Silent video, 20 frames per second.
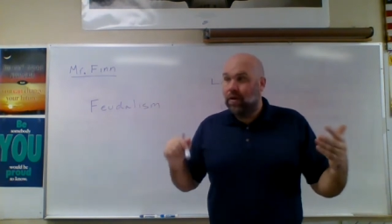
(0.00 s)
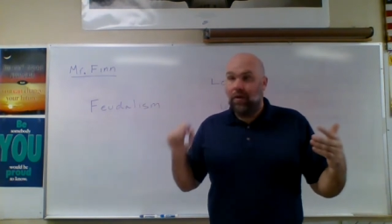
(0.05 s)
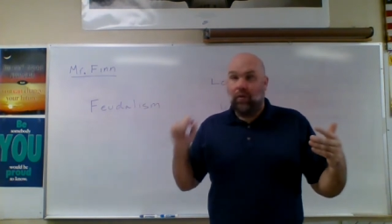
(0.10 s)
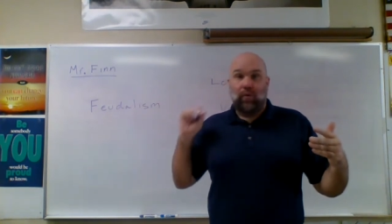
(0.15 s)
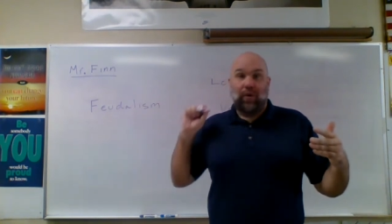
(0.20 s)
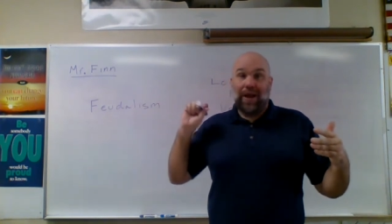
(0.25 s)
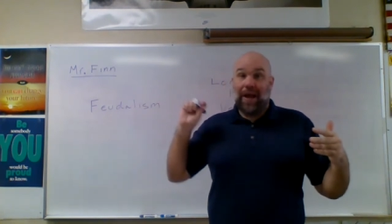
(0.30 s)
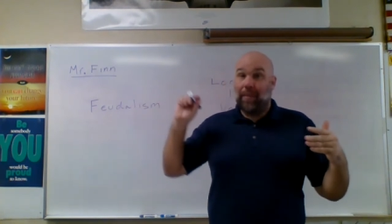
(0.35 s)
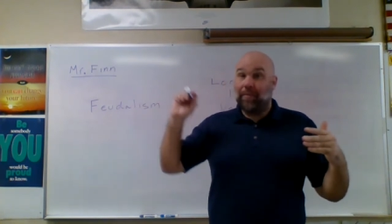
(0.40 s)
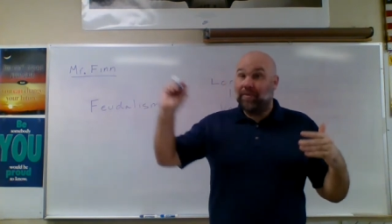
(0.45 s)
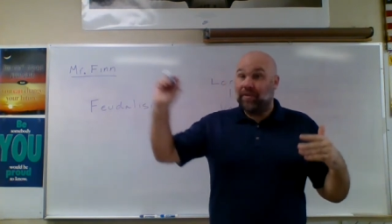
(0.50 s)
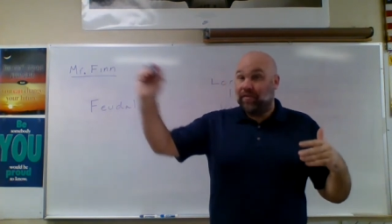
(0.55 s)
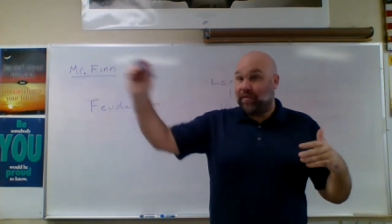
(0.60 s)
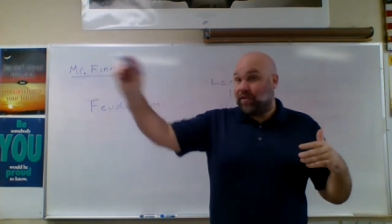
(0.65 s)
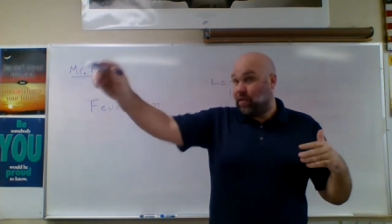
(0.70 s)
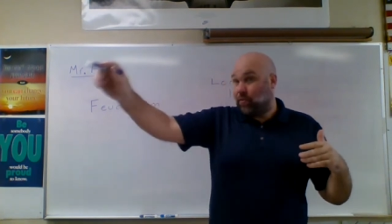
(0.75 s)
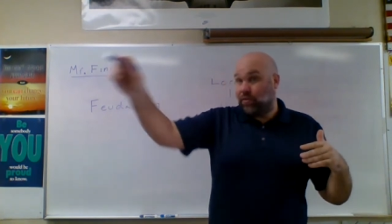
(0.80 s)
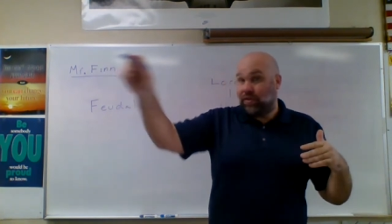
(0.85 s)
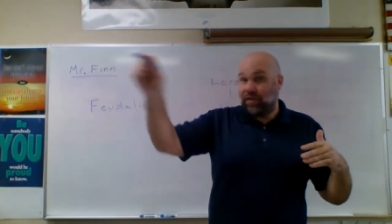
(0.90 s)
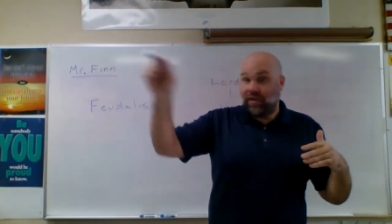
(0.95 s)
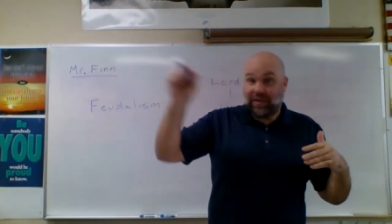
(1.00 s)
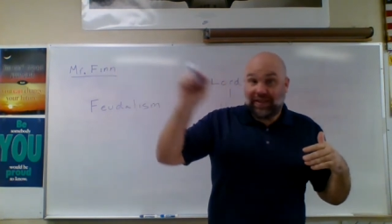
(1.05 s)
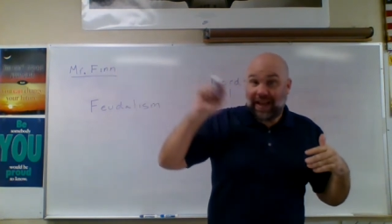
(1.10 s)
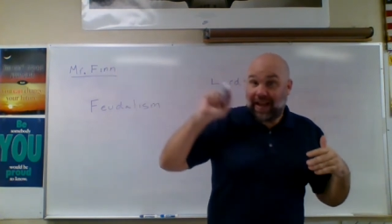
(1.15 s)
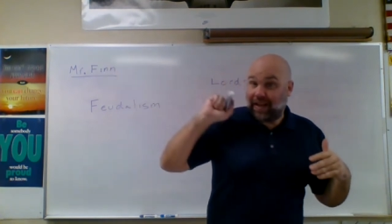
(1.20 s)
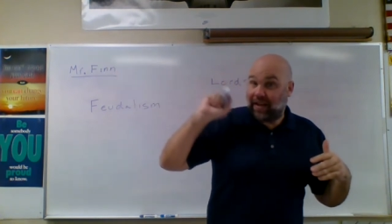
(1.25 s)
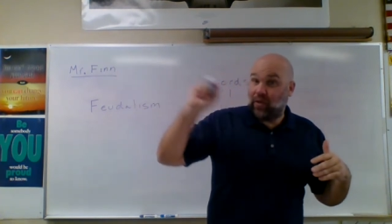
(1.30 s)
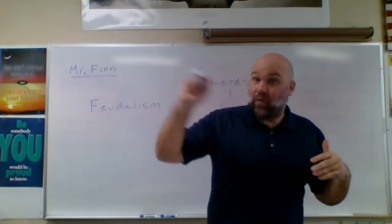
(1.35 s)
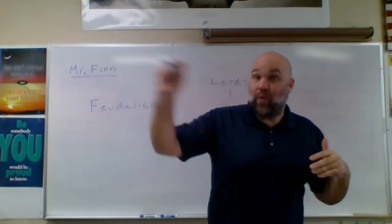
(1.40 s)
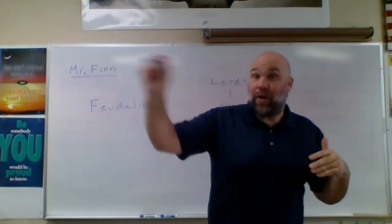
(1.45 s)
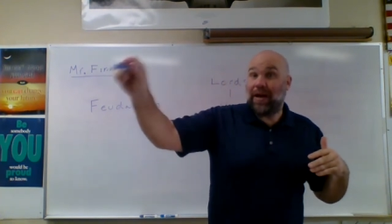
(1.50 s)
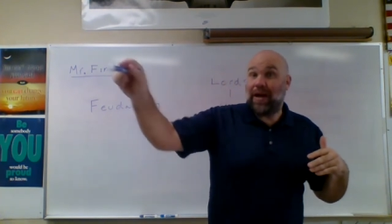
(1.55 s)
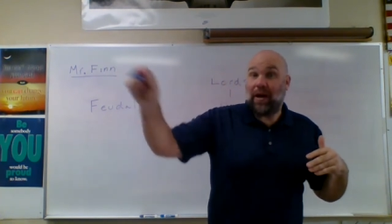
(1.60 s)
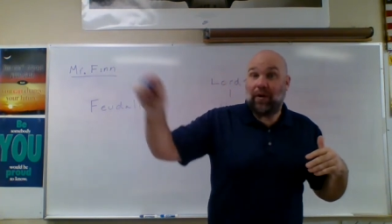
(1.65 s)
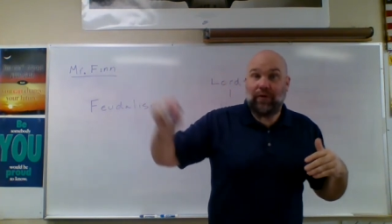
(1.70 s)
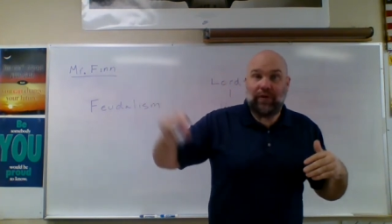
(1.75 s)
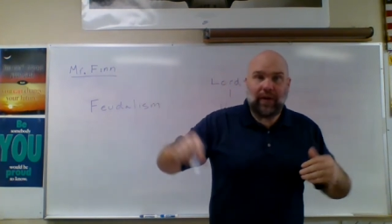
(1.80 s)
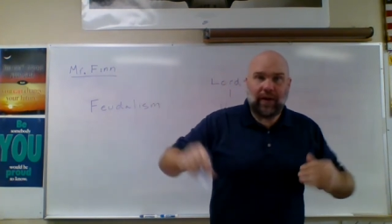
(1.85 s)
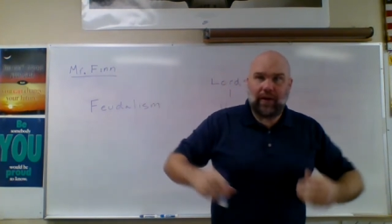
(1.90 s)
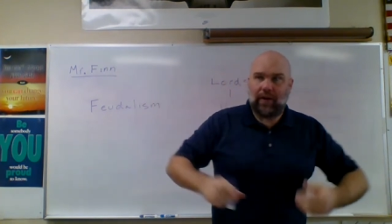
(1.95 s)
what happens if someone's attacking way
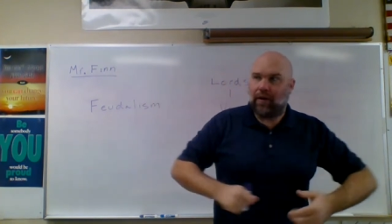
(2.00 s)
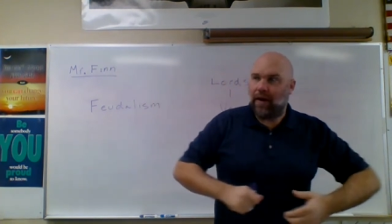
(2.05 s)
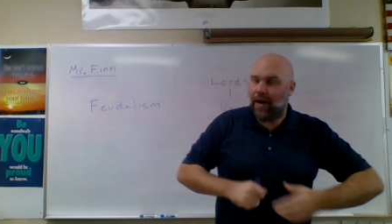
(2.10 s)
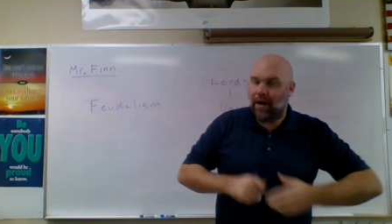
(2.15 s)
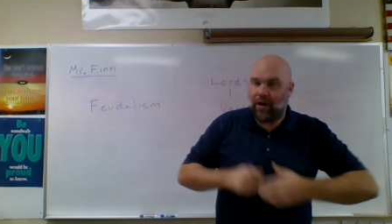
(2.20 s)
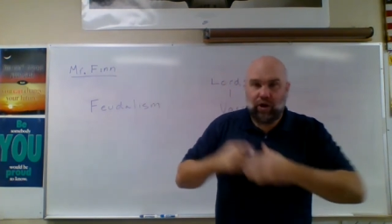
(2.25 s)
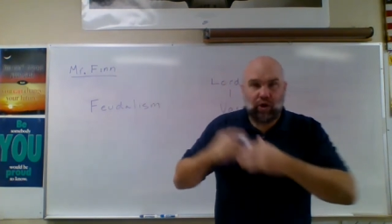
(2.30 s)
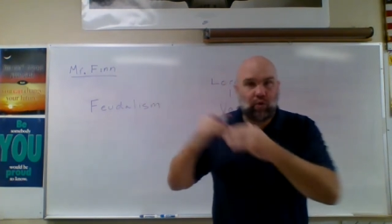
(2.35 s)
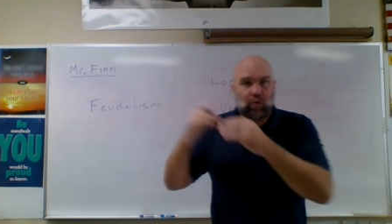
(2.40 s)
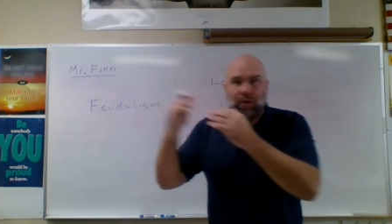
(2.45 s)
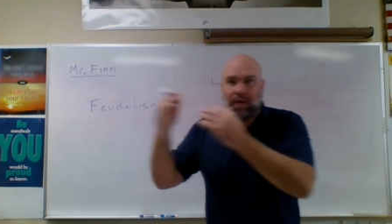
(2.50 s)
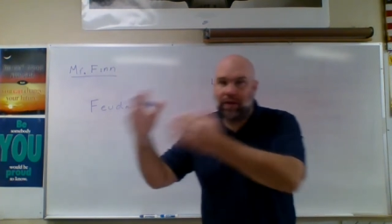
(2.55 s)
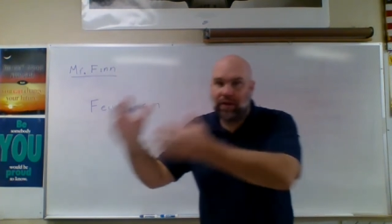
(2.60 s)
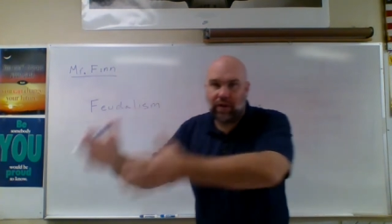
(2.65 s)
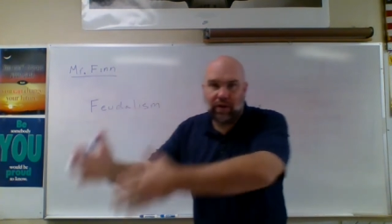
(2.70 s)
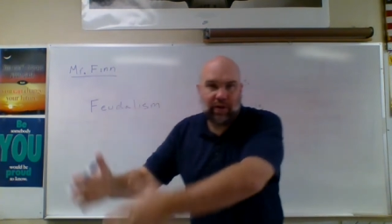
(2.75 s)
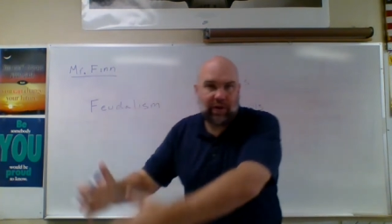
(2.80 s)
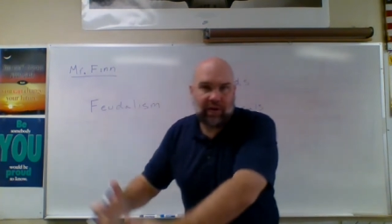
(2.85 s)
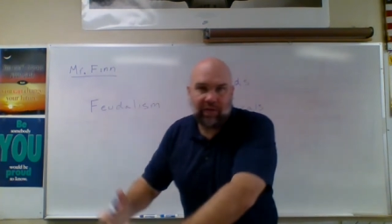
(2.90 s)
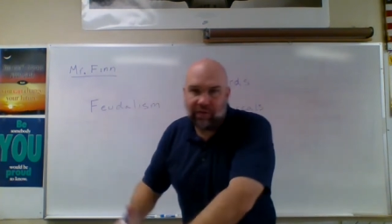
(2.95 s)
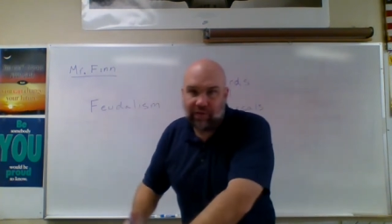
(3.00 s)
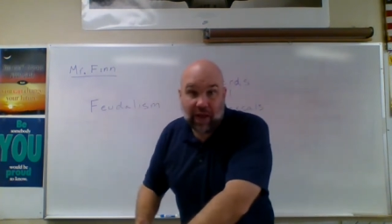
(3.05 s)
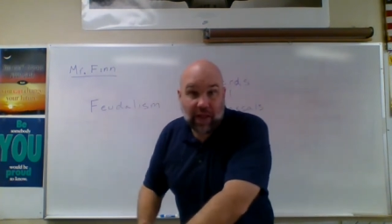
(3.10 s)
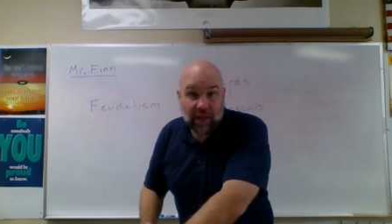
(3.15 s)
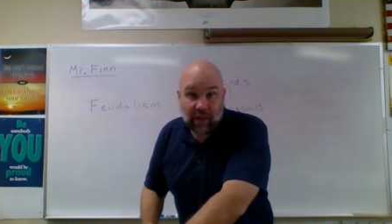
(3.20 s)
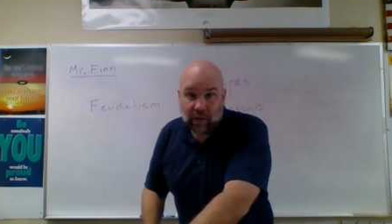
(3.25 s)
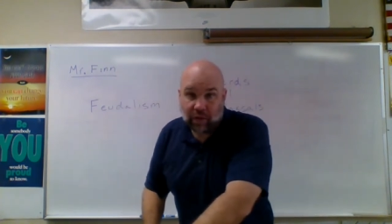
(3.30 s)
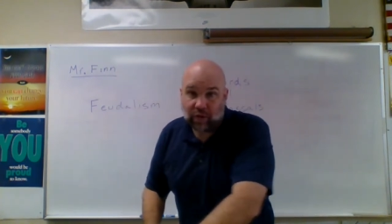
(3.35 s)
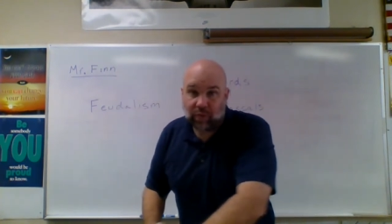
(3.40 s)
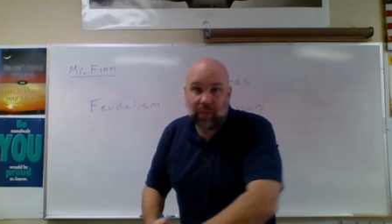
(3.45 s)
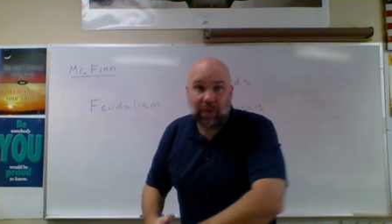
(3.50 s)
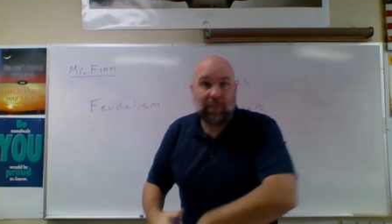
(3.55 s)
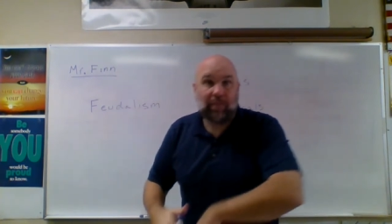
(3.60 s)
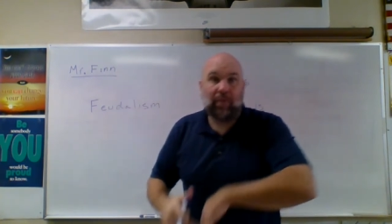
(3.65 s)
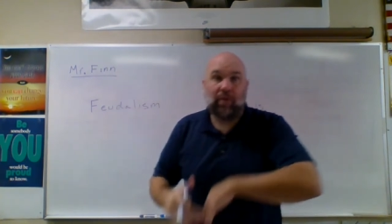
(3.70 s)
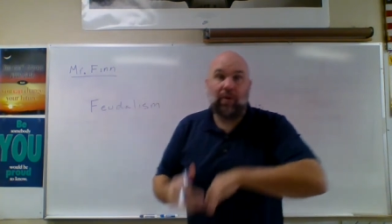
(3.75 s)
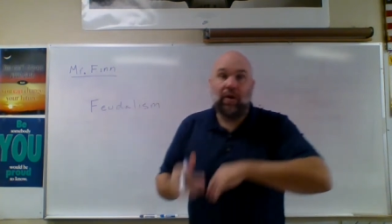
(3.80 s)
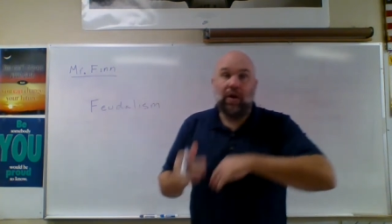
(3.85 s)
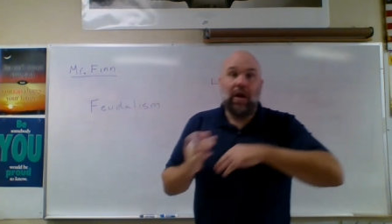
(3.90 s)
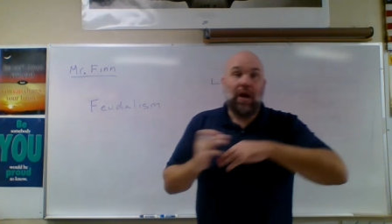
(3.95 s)
out there? How do you get there to defend those people?